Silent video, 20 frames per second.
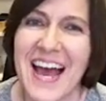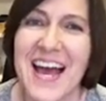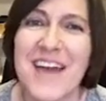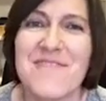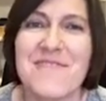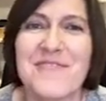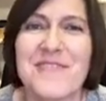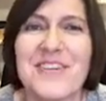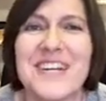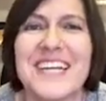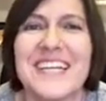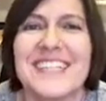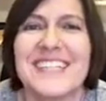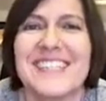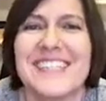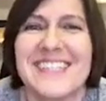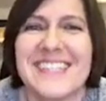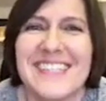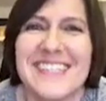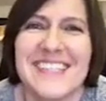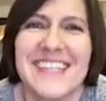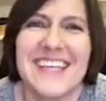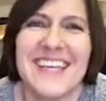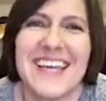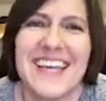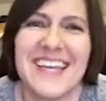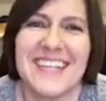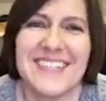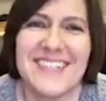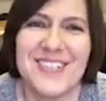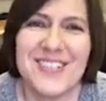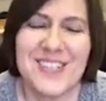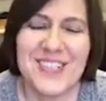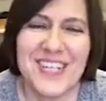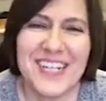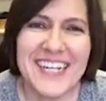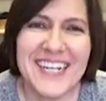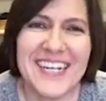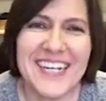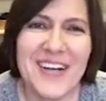Hi friends, it's
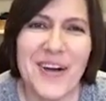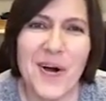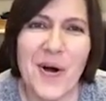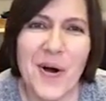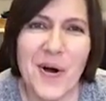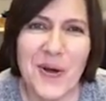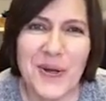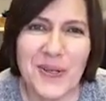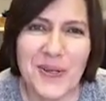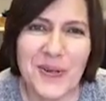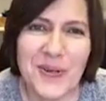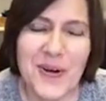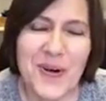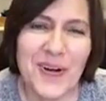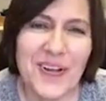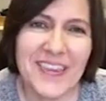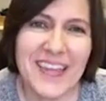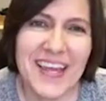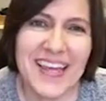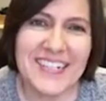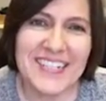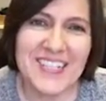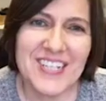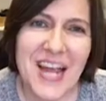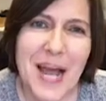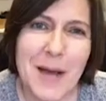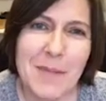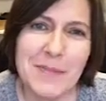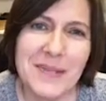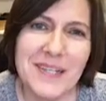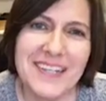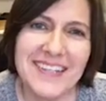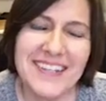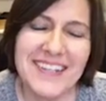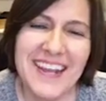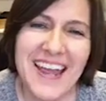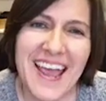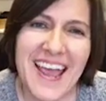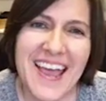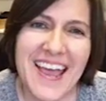Jenny Call, your online
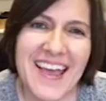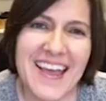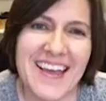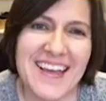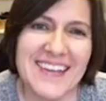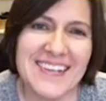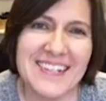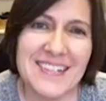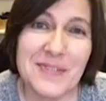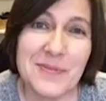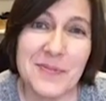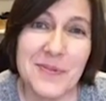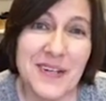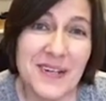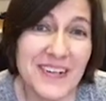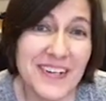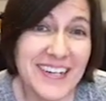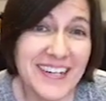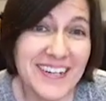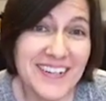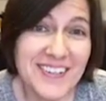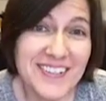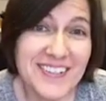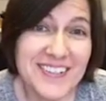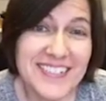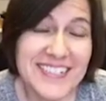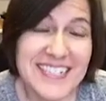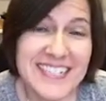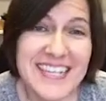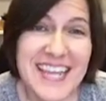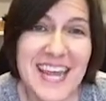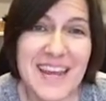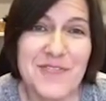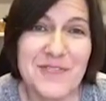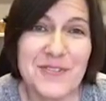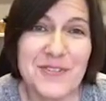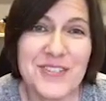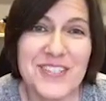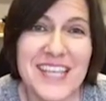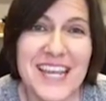chaplain, and we are here today
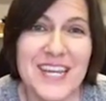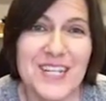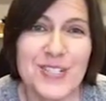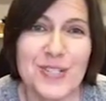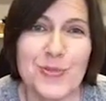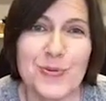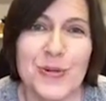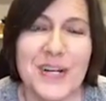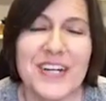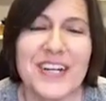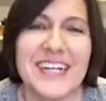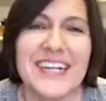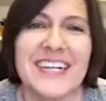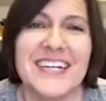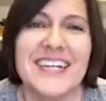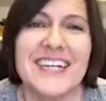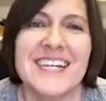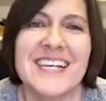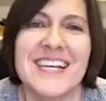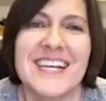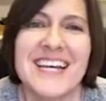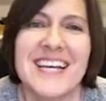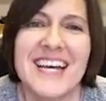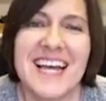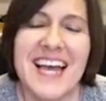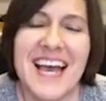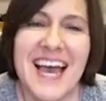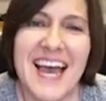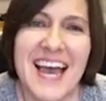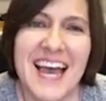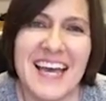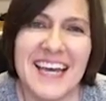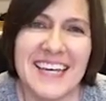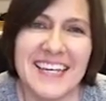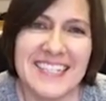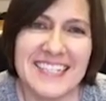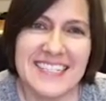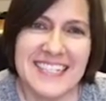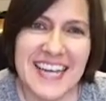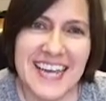for Sanctuary.
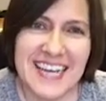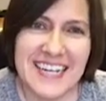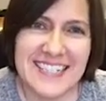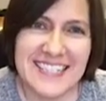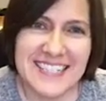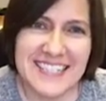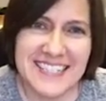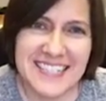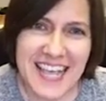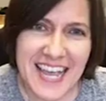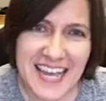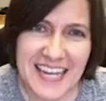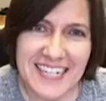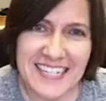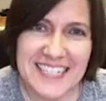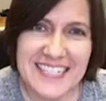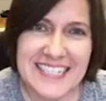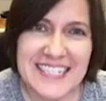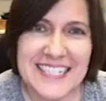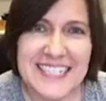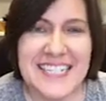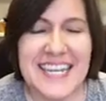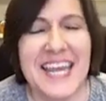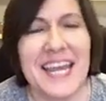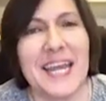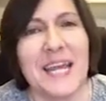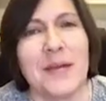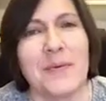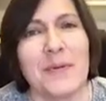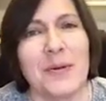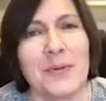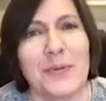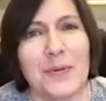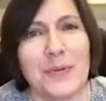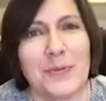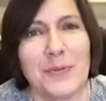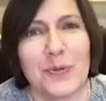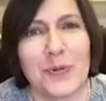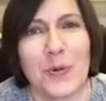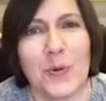And I decided today we
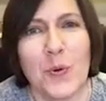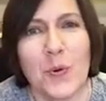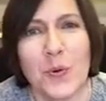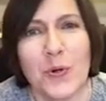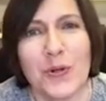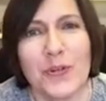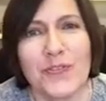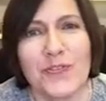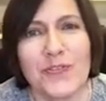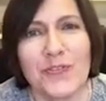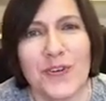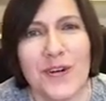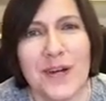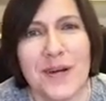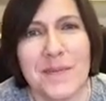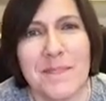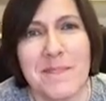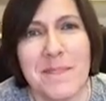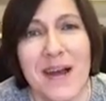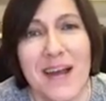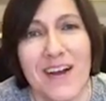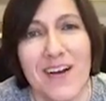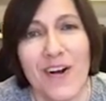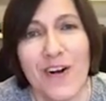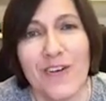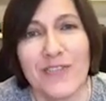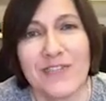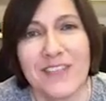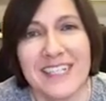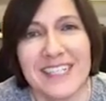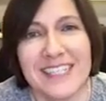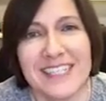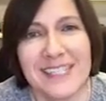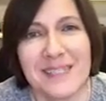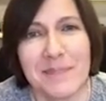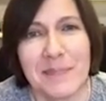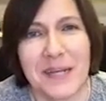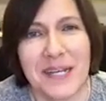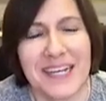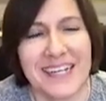would record from my
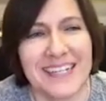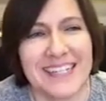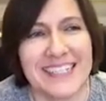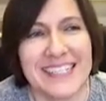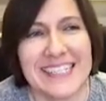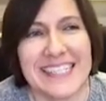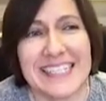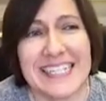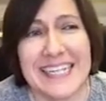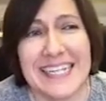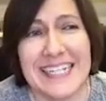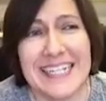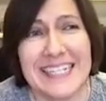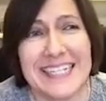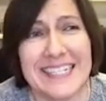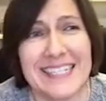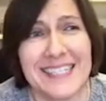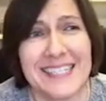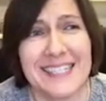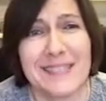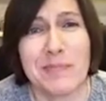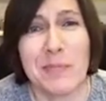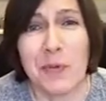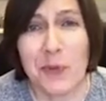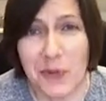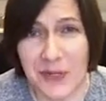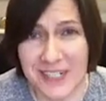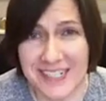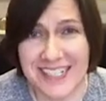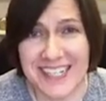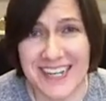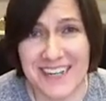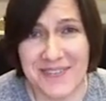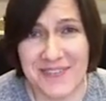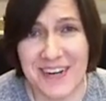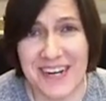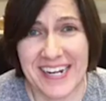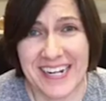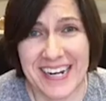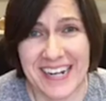office because it is pouring down
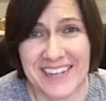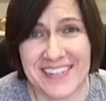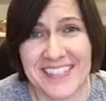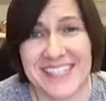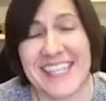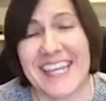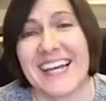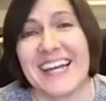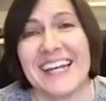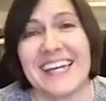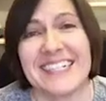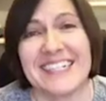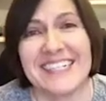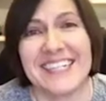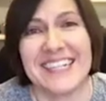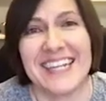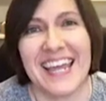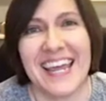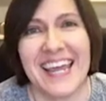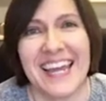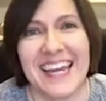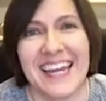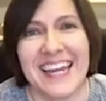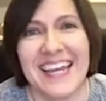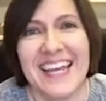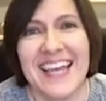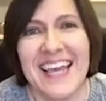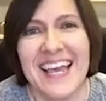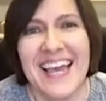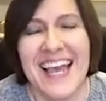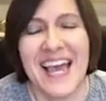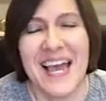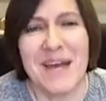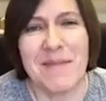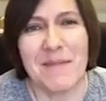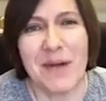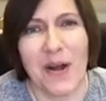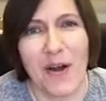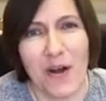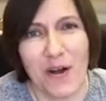rain outside today,
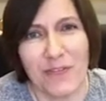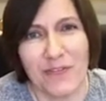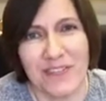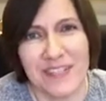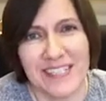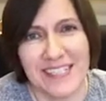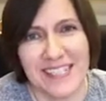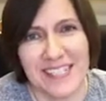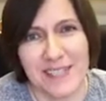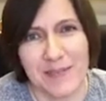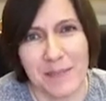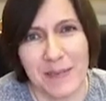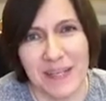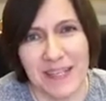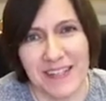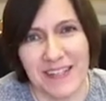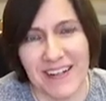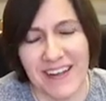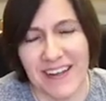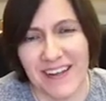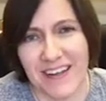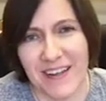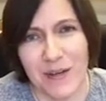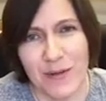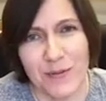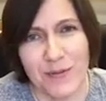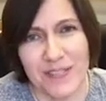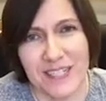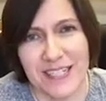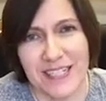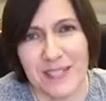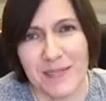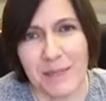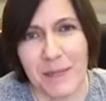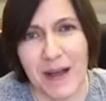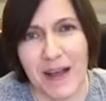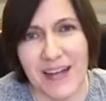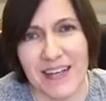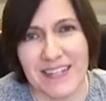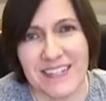and my office has been a cozy
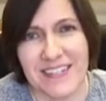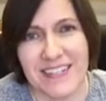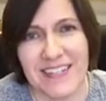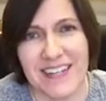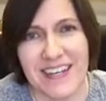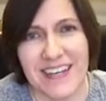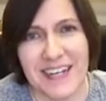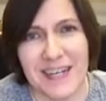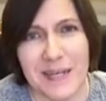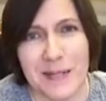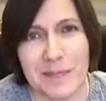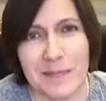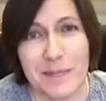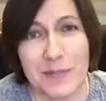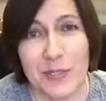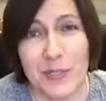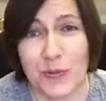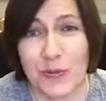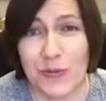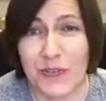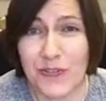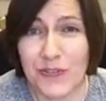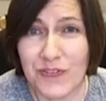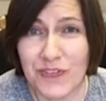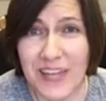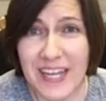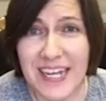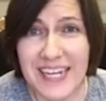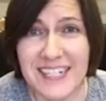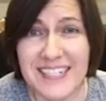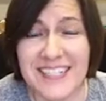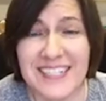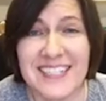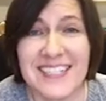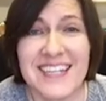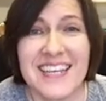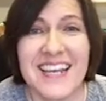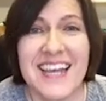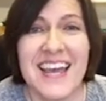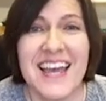spot to reflect
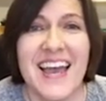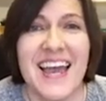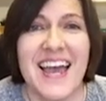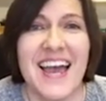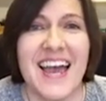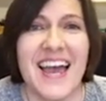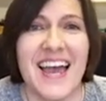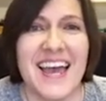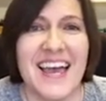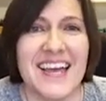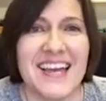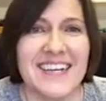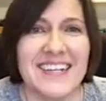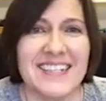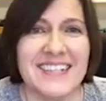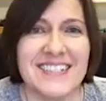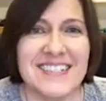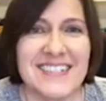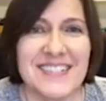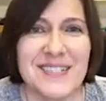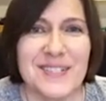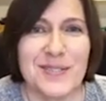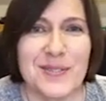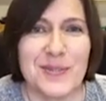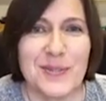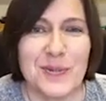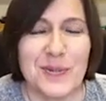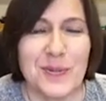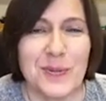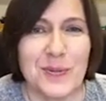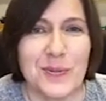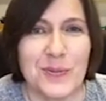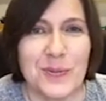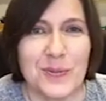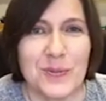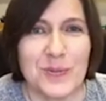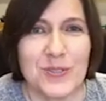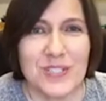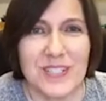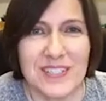and
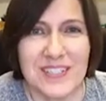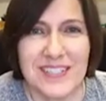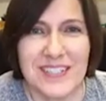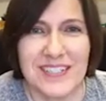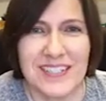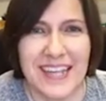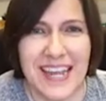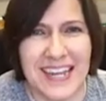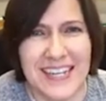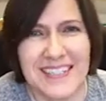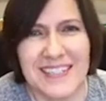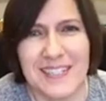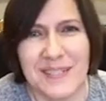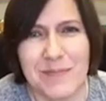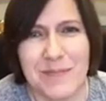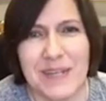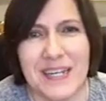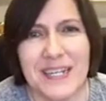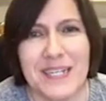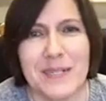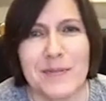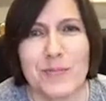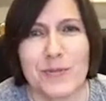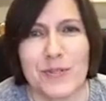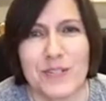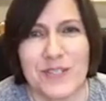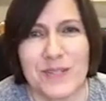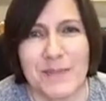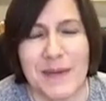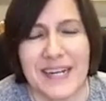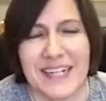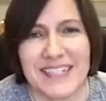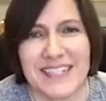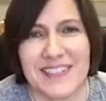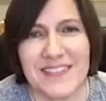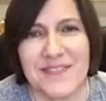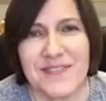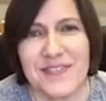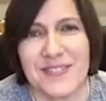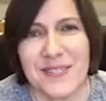to just gain some needed
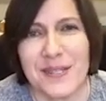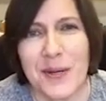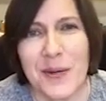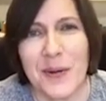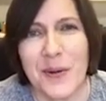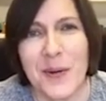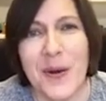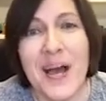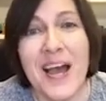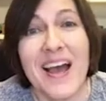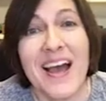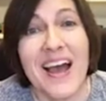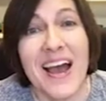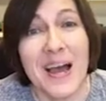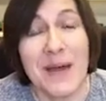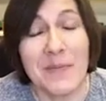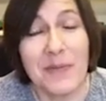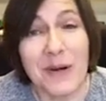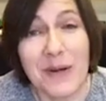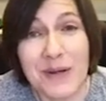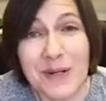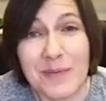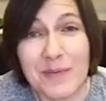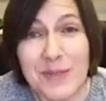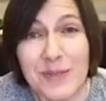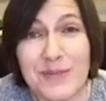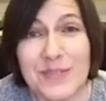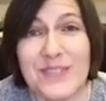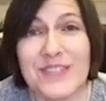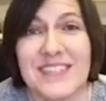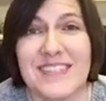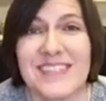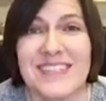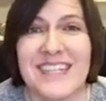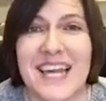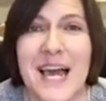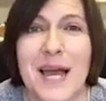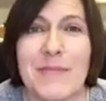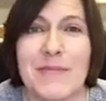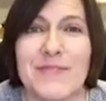perspective. So I welcome you to this
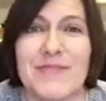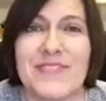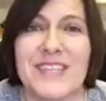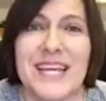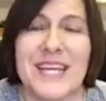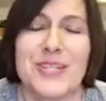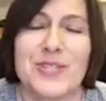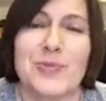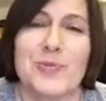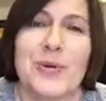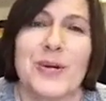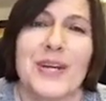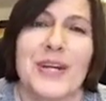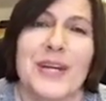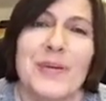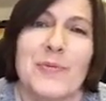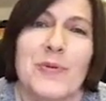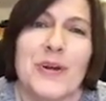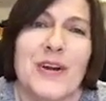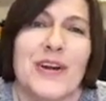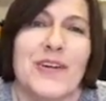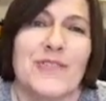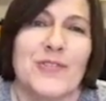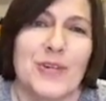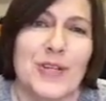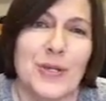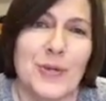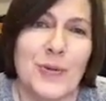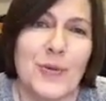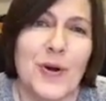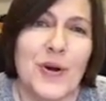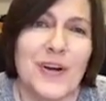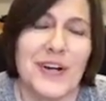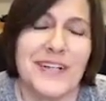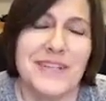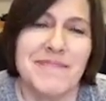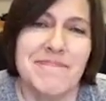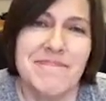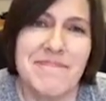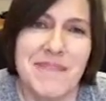time of sanctuary wherever you
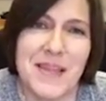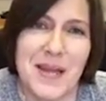are.